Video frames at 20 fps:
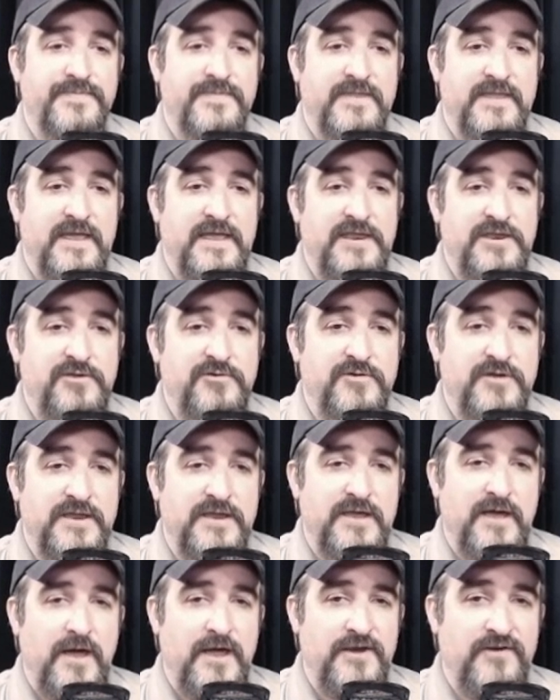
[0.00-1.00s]
and you can
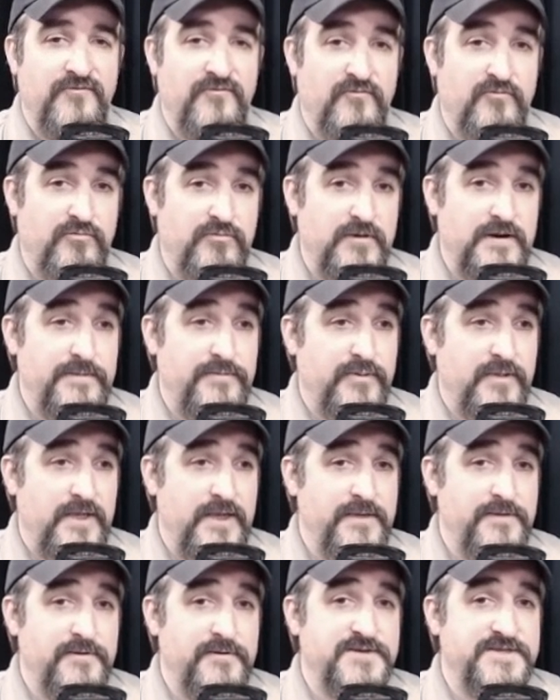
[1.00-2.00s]
kind of
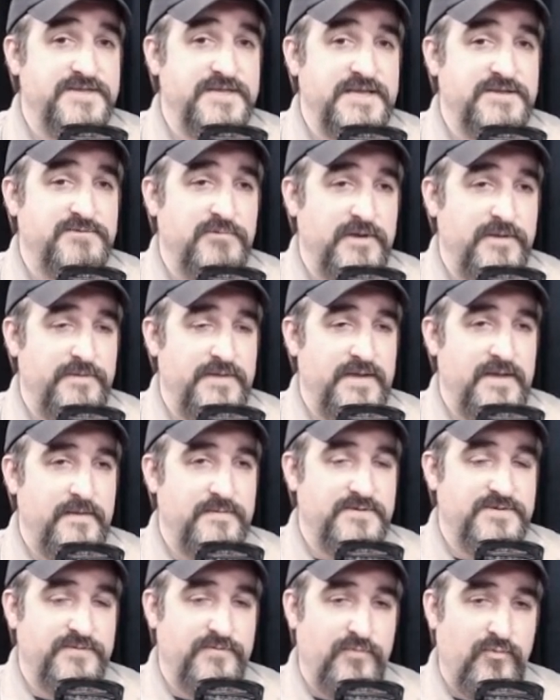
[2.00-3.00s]
replay those scenes when it
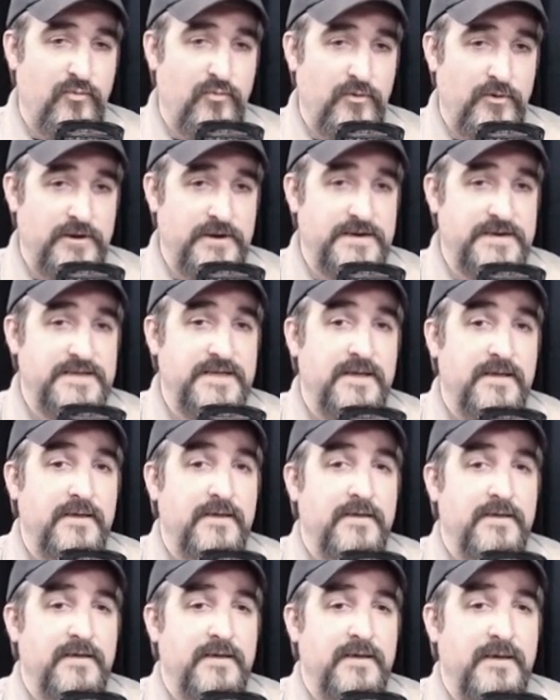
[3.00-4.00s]
becomes important.
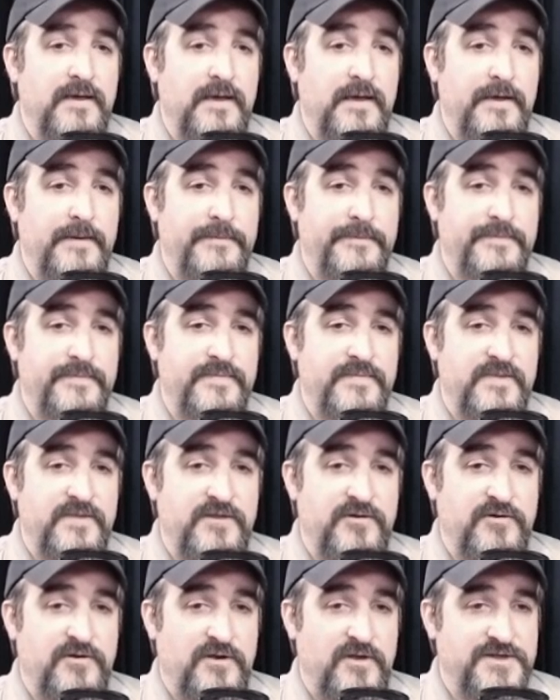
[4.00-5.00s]

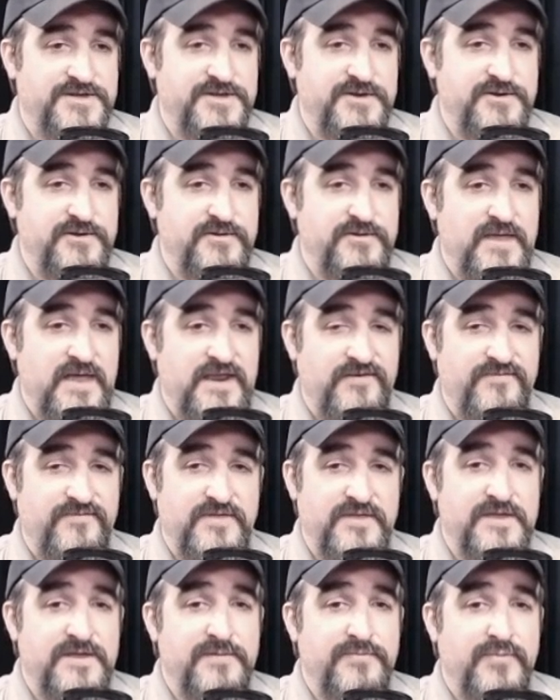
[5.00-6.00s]
You can also do that if
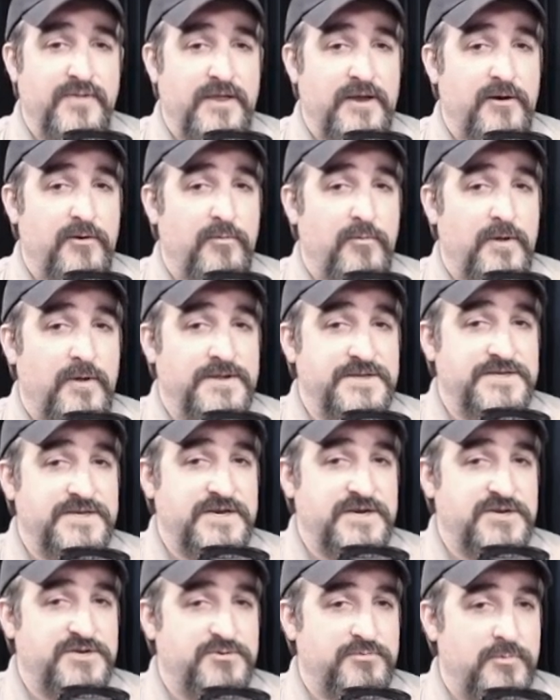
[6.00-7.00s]
the player wants to
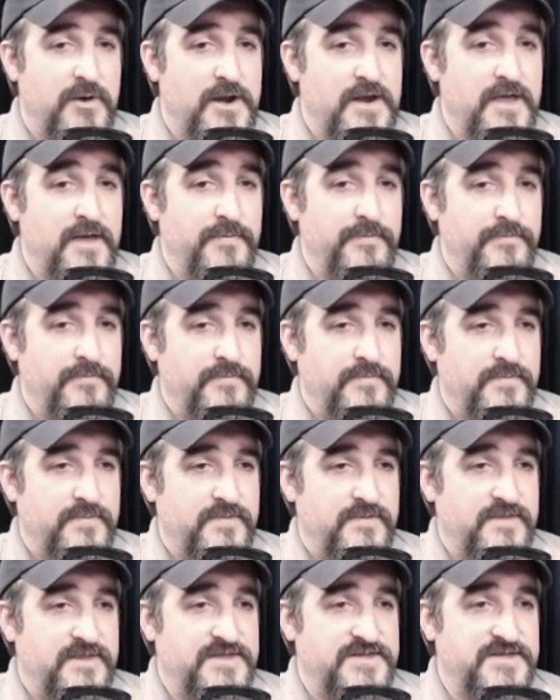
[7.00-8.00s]
just write up,
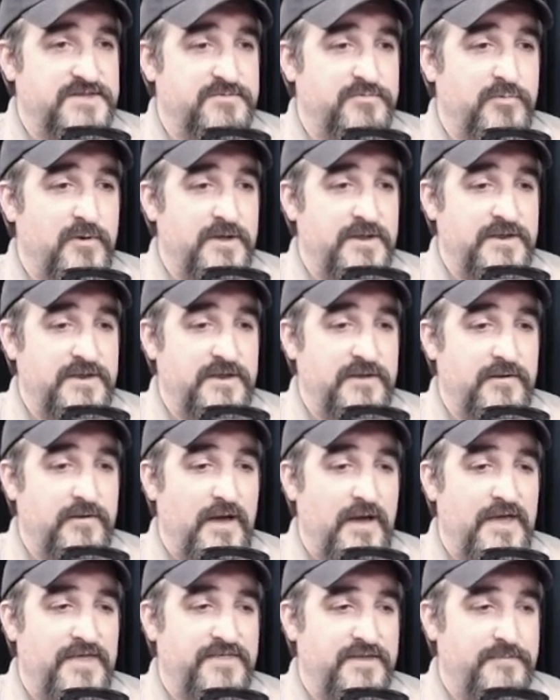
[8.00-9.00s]
this is what,
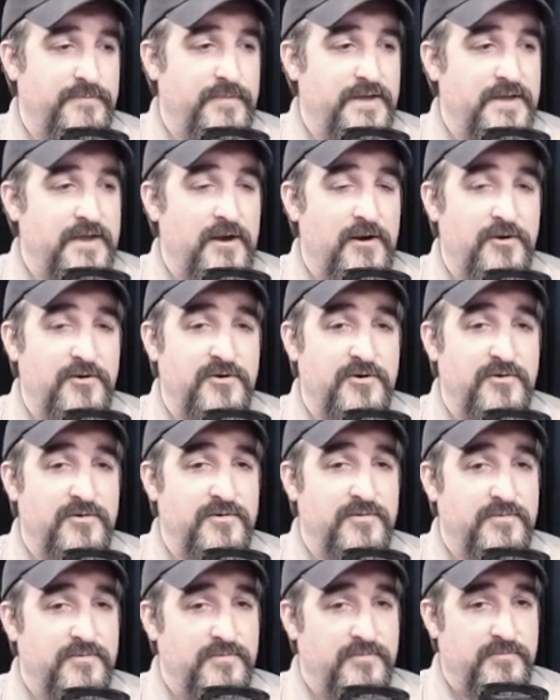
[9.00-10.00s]
I think my
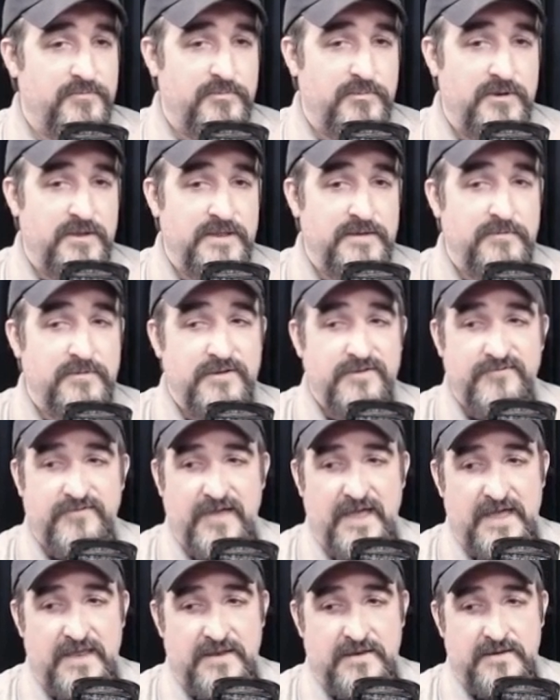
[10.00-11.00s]
character really would have
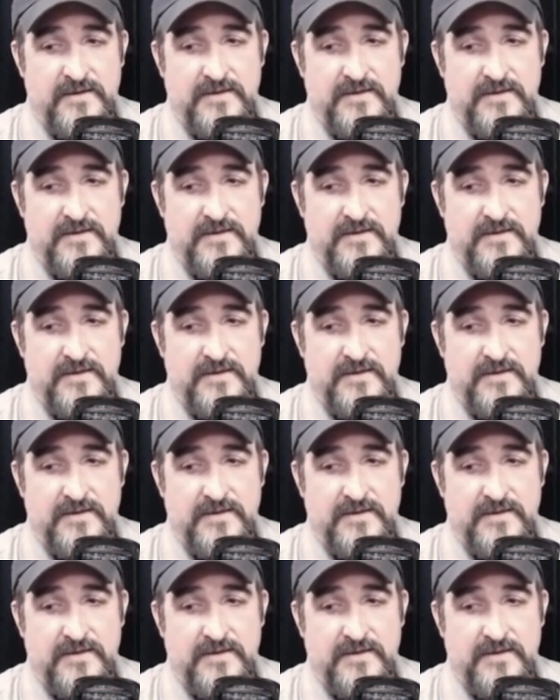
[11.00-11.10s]
had